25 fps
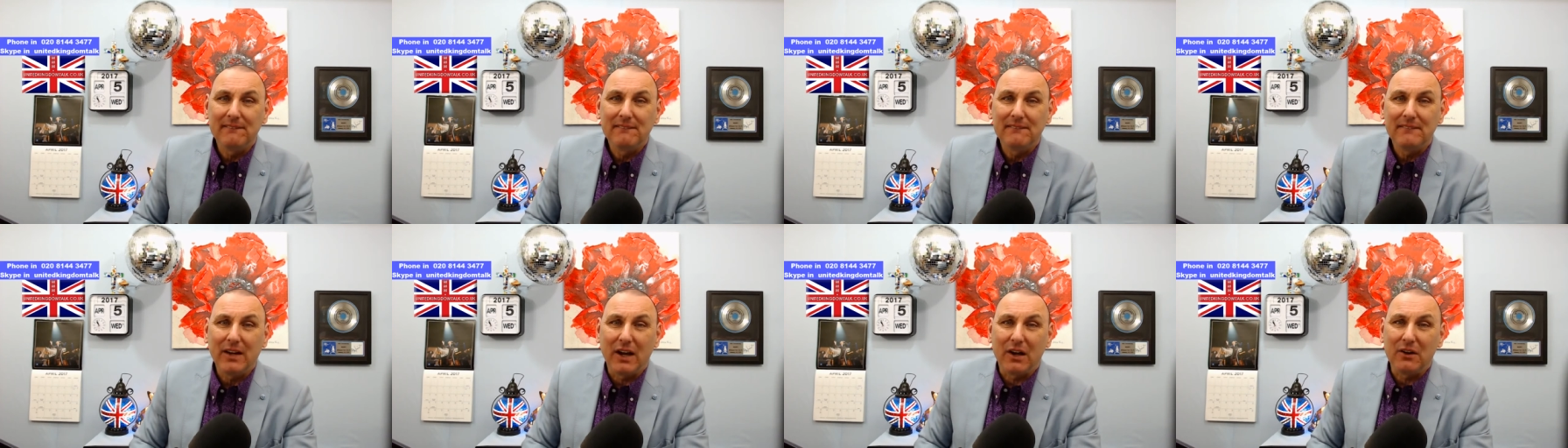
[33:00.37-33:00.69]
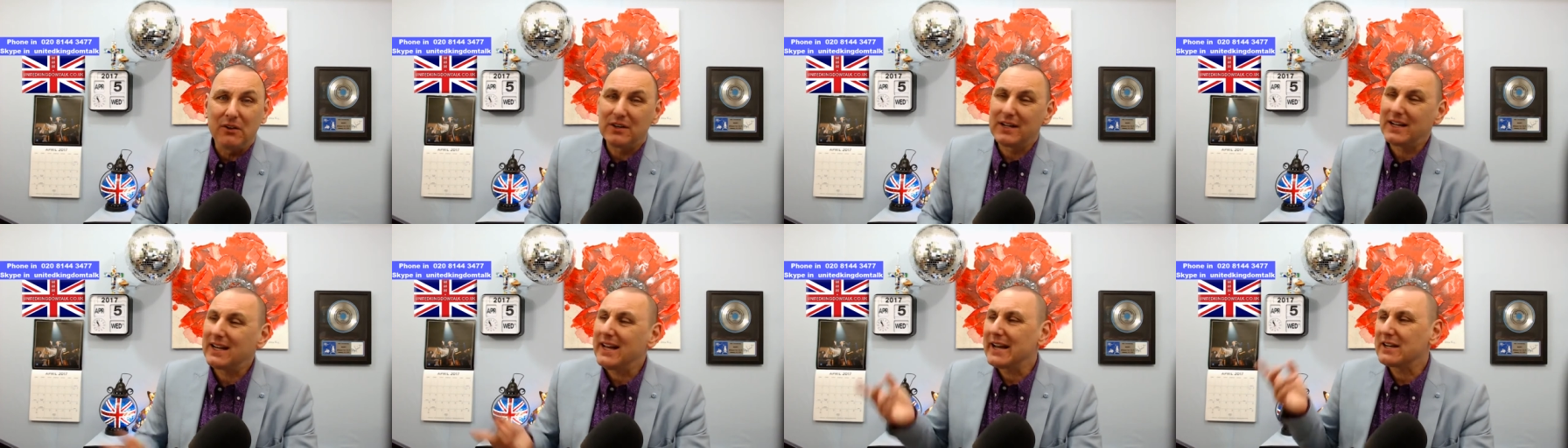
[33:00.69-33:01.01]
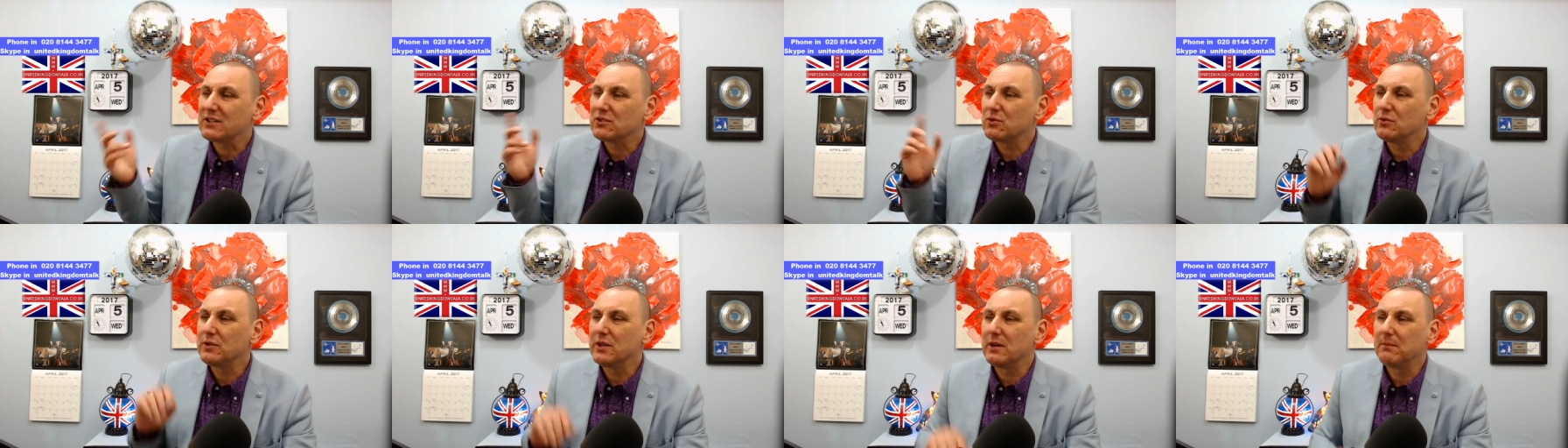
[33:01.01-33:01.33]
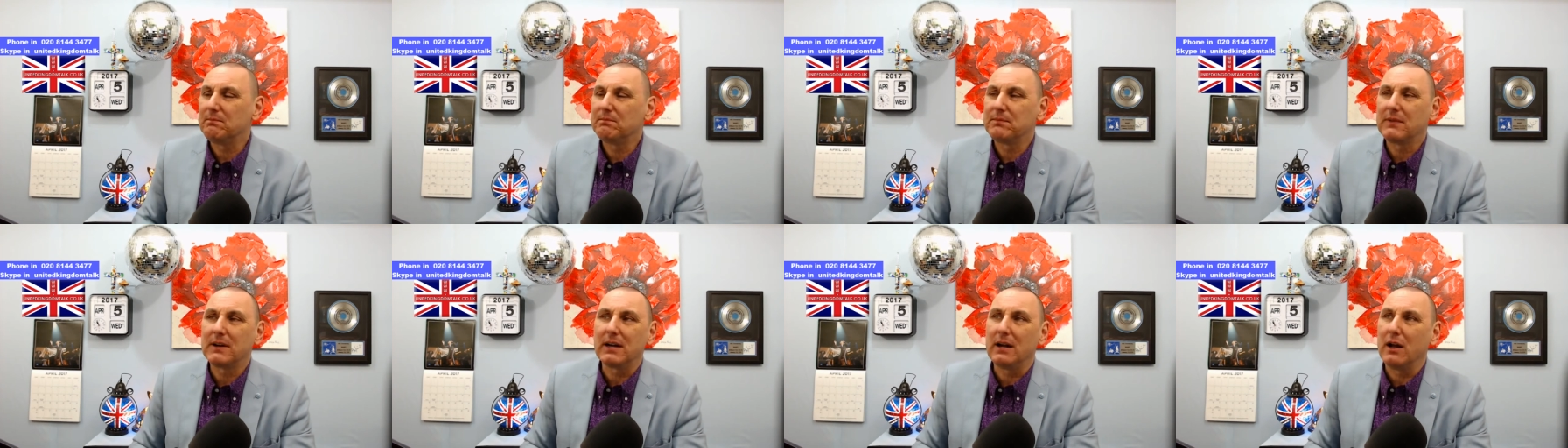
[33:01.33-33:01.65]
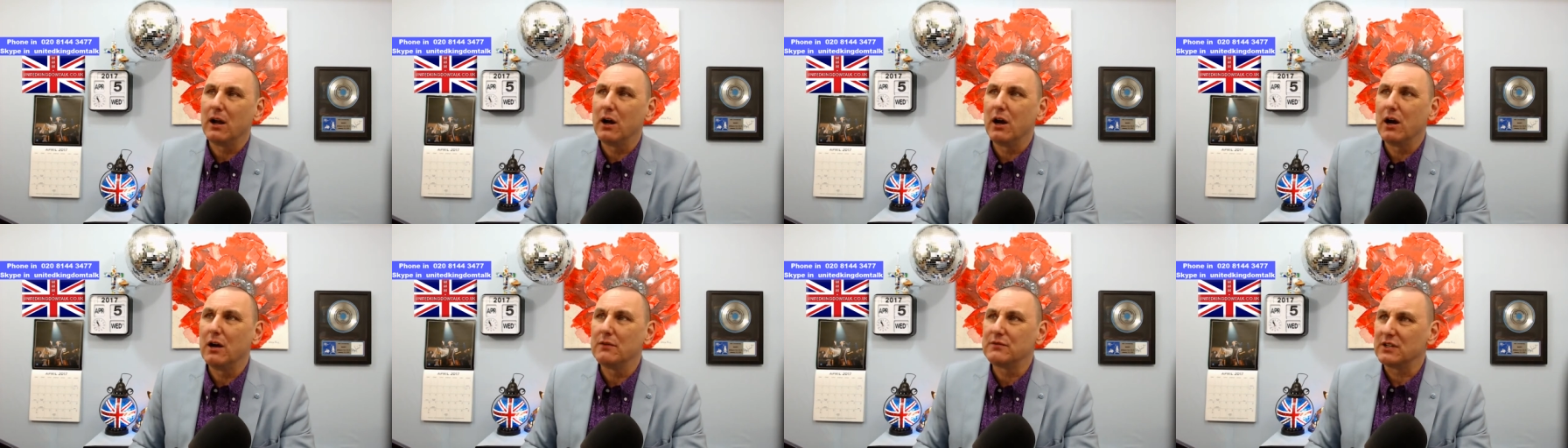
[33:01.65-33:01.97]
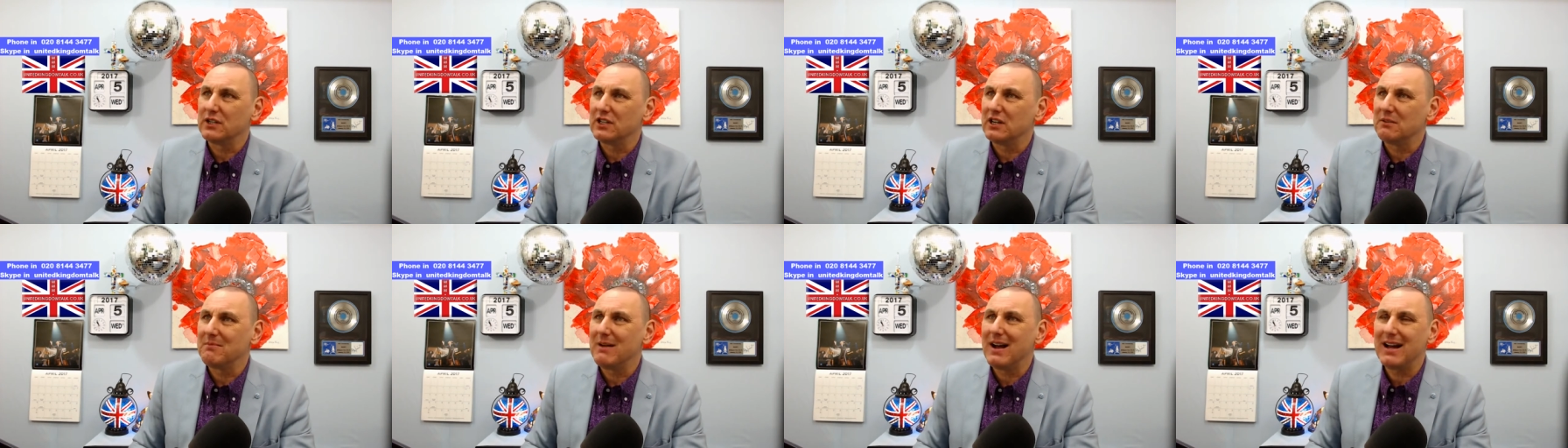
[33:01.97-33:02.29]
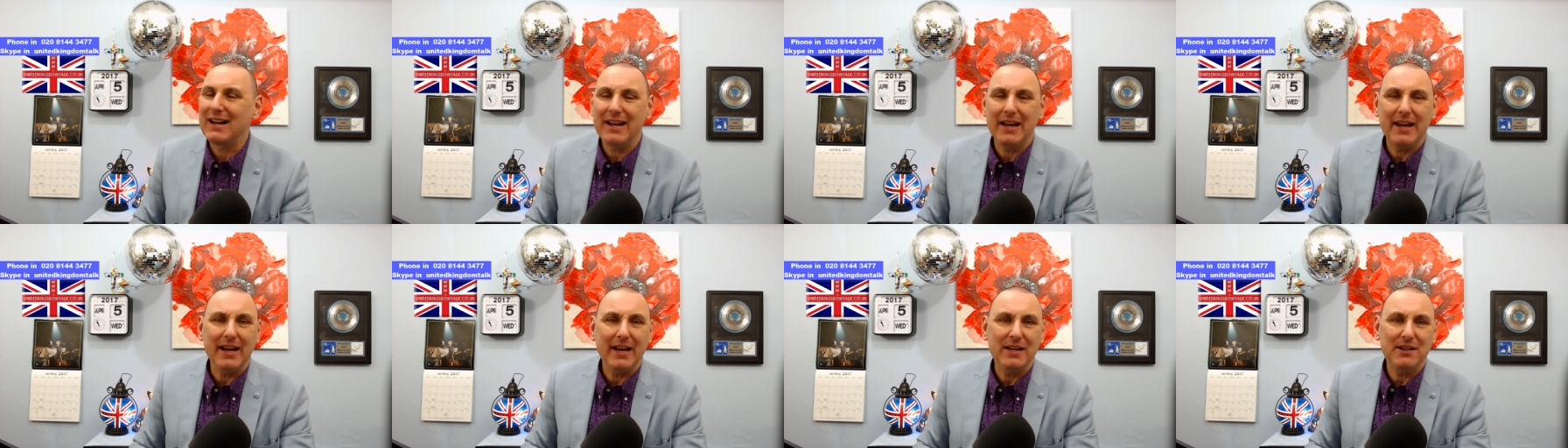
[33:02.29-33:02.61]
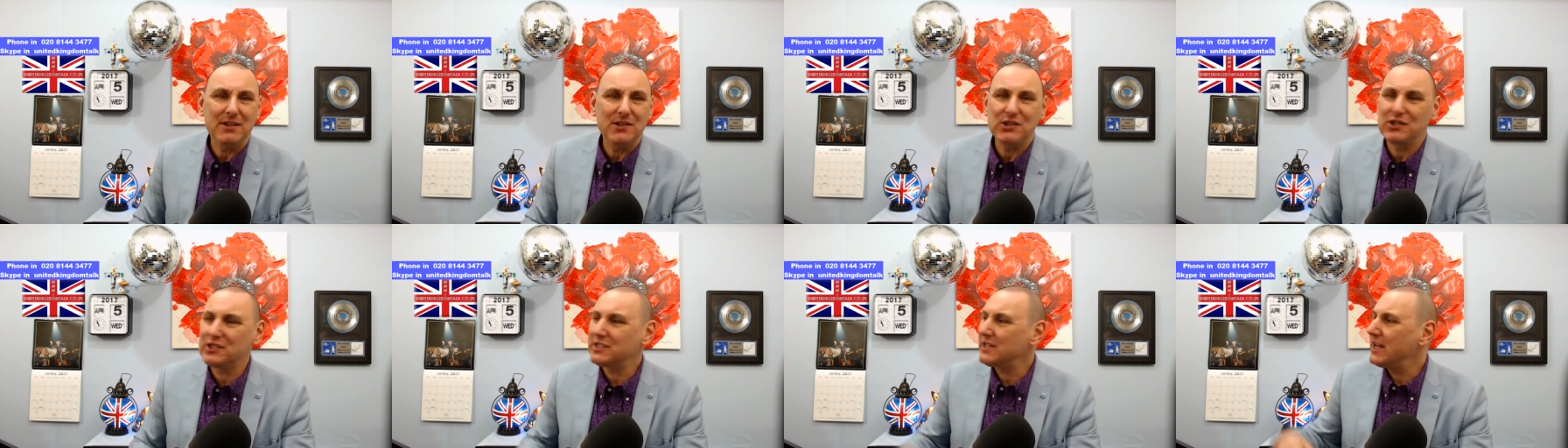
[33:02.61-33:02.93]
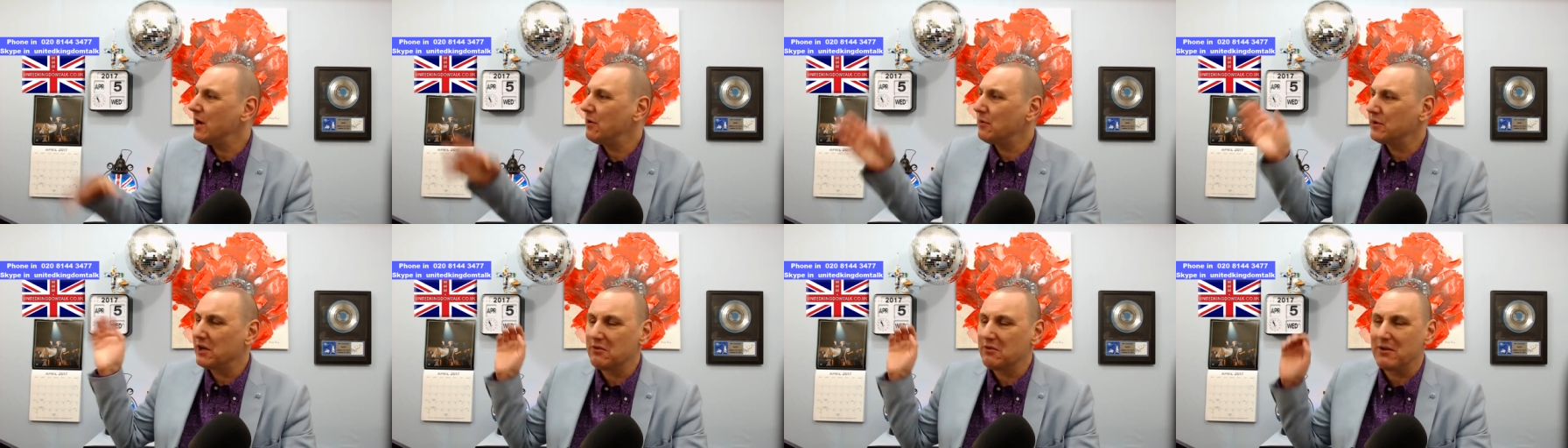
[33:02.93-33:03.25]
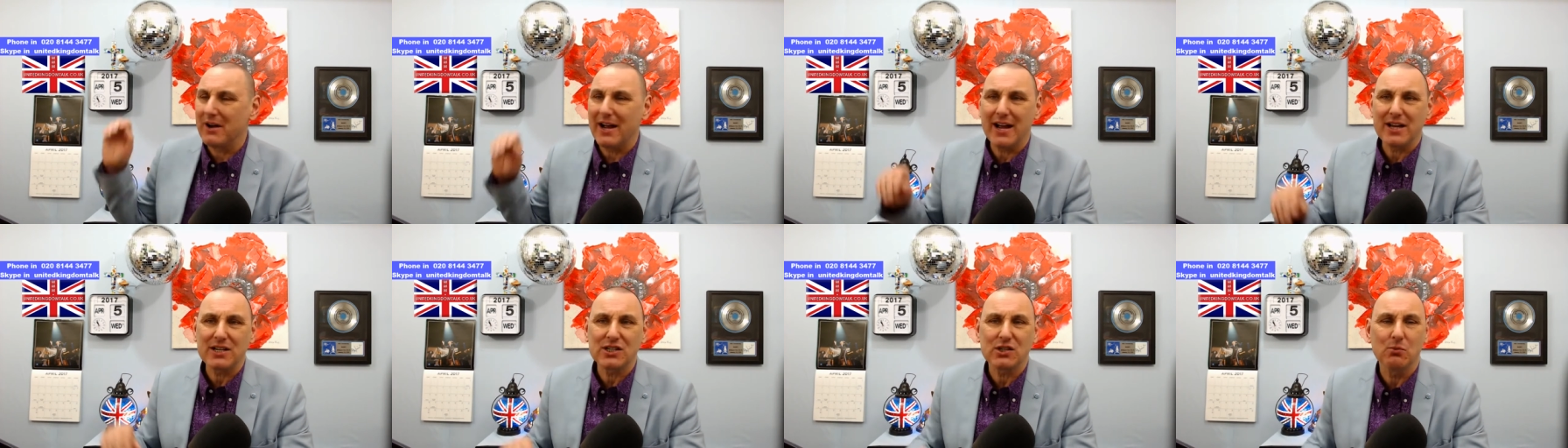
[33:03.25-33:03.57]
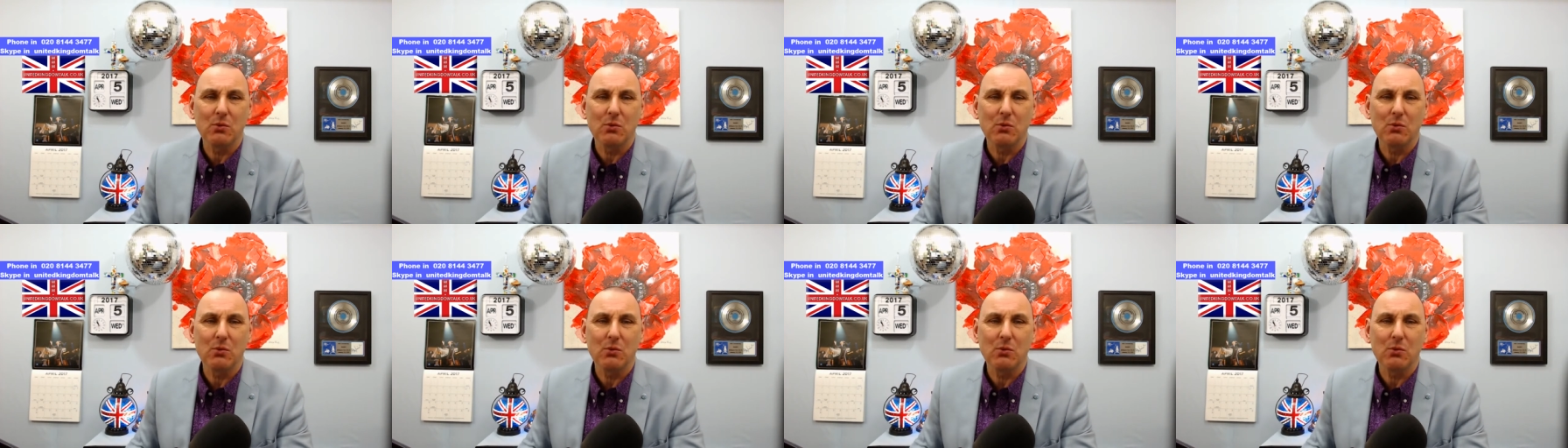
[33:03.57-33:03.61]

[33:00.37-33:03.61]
You know, you collect all your clothes and your money, sell your ass or